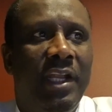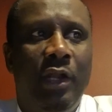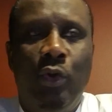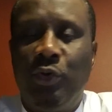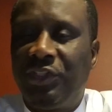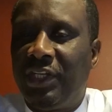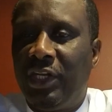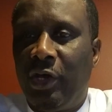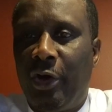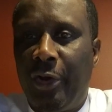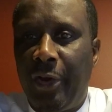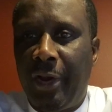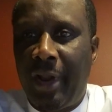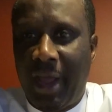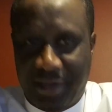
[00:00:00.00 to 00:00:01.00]
knows it or
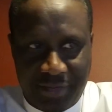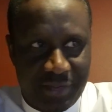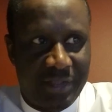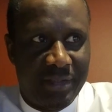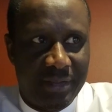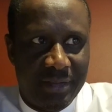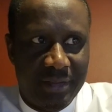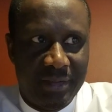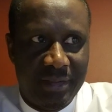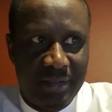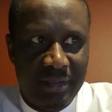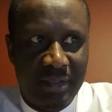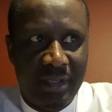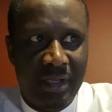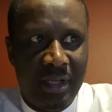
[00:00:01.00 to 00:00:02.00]
not,
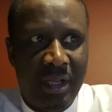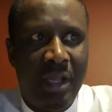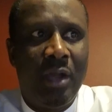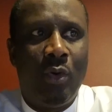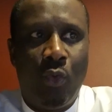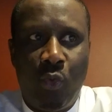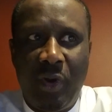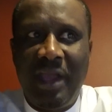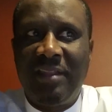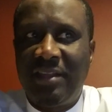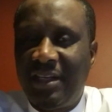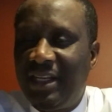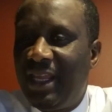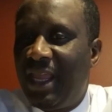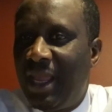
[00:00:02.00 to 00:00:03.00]

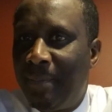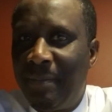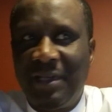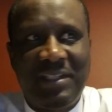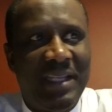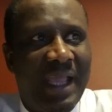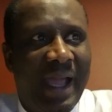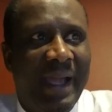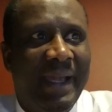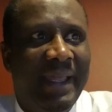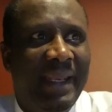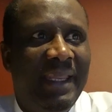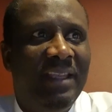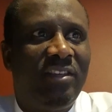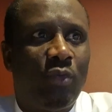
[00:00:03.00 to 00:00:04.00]
whether the embassy
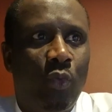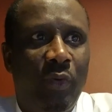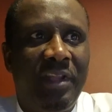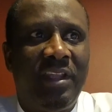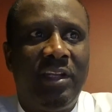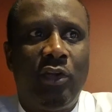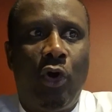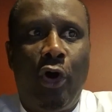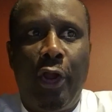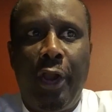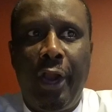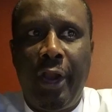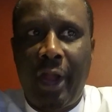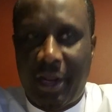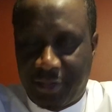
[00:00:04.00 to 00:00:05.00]
agrees with it or
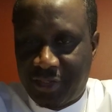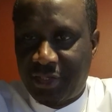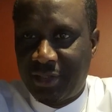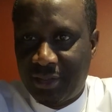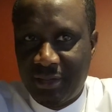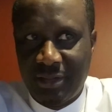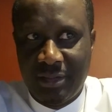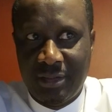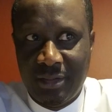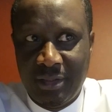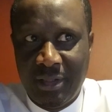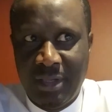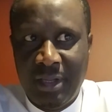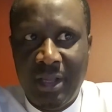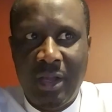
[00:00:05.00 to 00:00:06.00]
not,
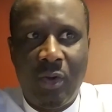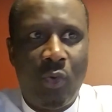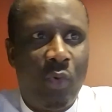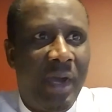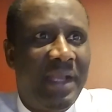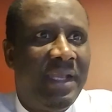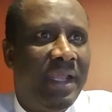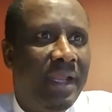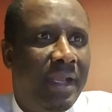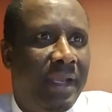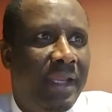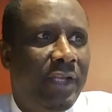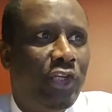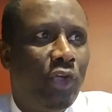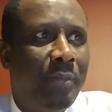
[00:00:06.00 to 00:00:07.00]
what they
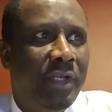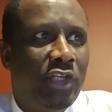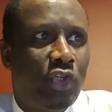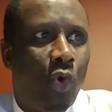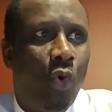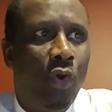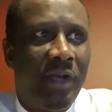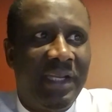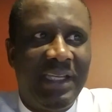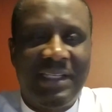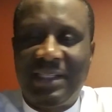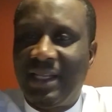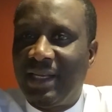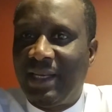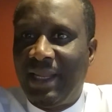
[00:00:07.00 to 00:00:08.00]
need to be told
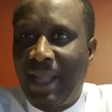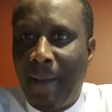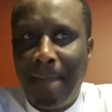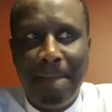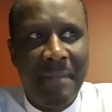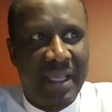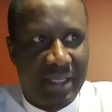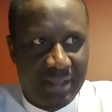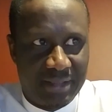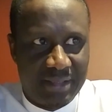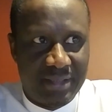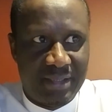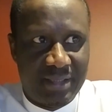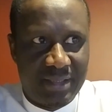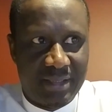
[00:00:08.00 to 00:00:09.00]
is that
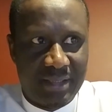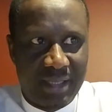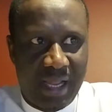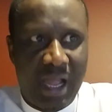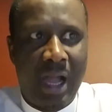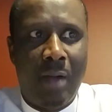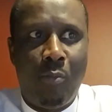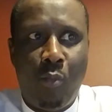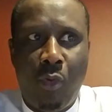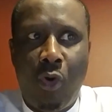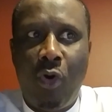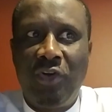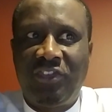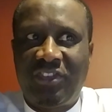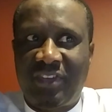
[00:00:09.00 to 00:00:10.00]
Gambians are
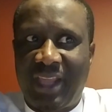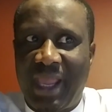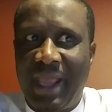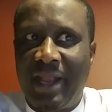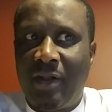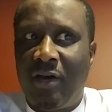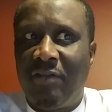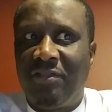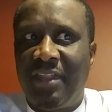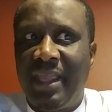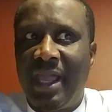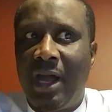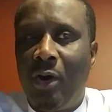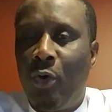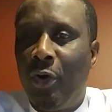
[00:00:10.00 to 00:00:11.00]
more scared of
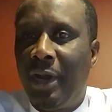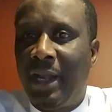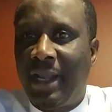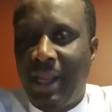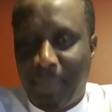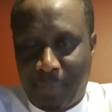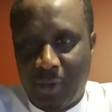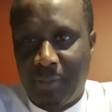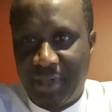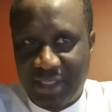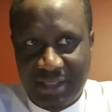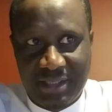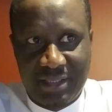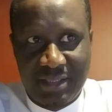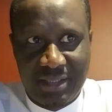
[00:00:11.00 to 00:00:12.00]
their own
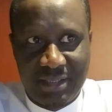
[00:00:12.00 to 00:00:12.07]
diplomats